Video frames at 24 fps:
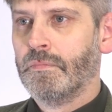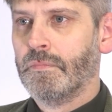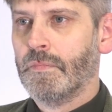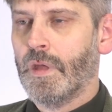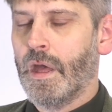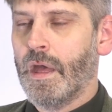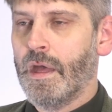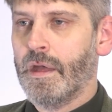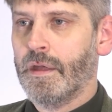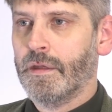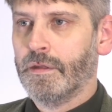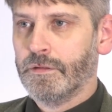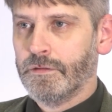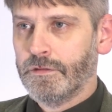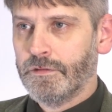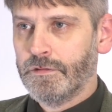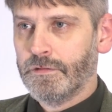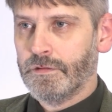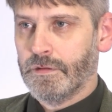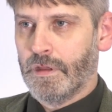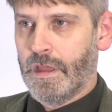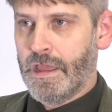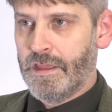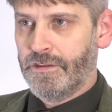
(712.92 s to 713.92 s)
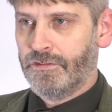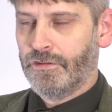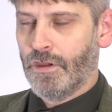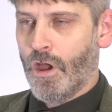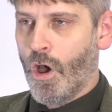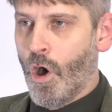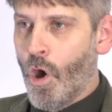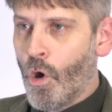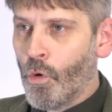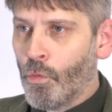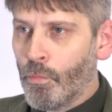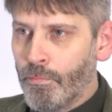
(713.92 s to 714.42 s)
And it's a
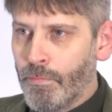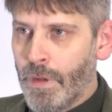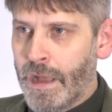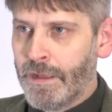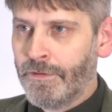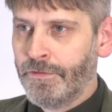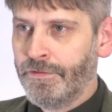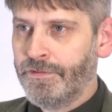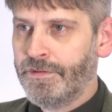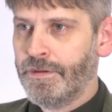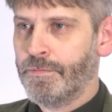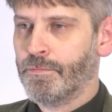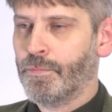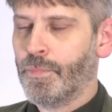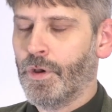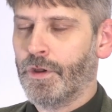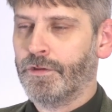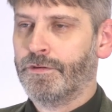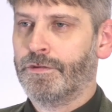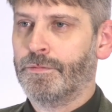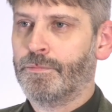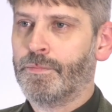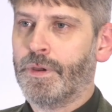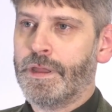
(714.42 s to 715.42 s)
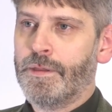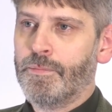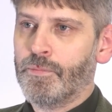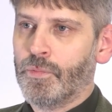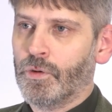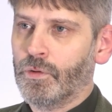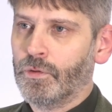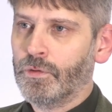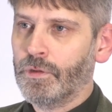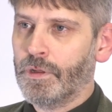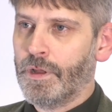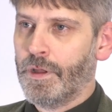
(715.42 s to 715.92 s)
whole melting pot of
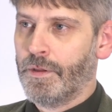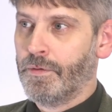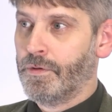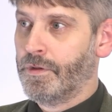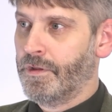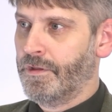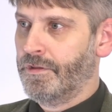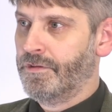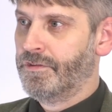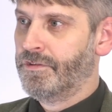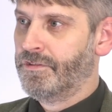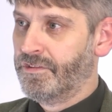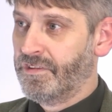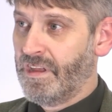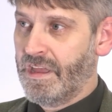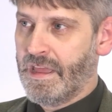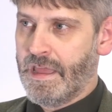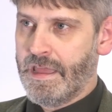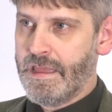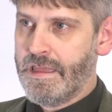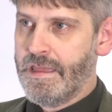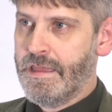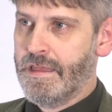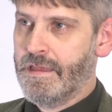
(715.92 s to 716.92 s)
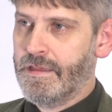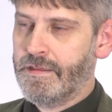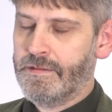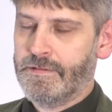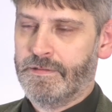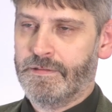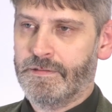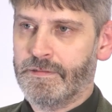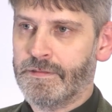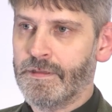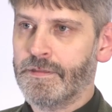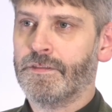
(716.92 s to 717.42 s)
people who can see
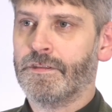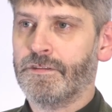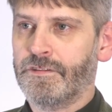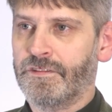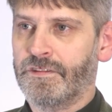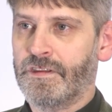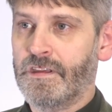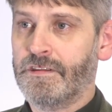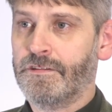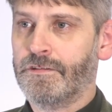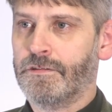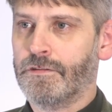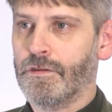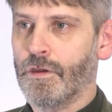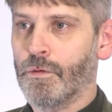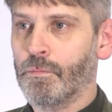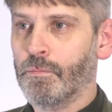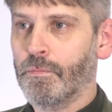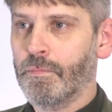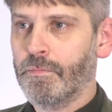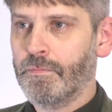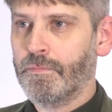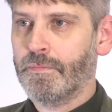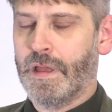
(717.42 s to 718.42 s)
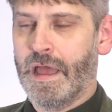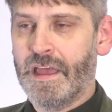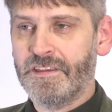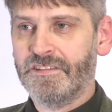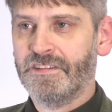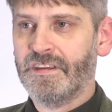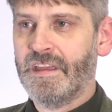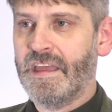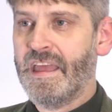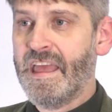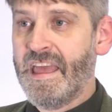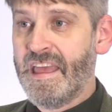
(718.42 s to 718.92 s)
that the system
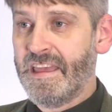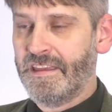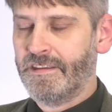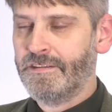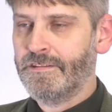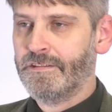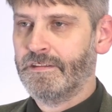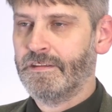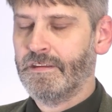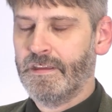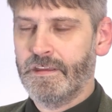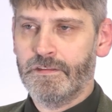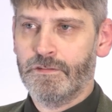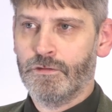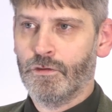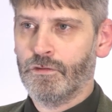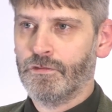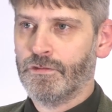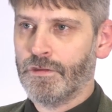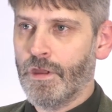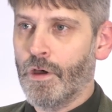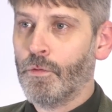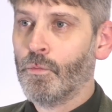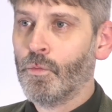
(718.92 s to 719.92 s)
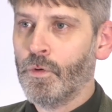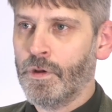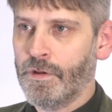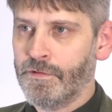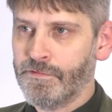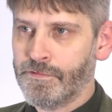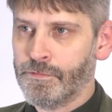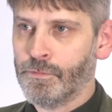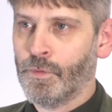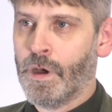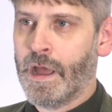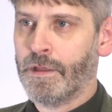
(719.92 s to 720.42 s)
as it is does not work
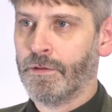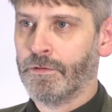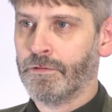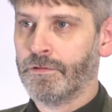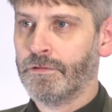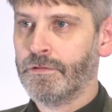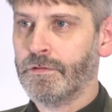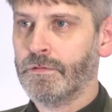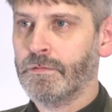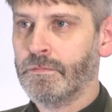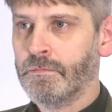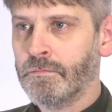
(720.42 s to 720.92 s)
for Wales.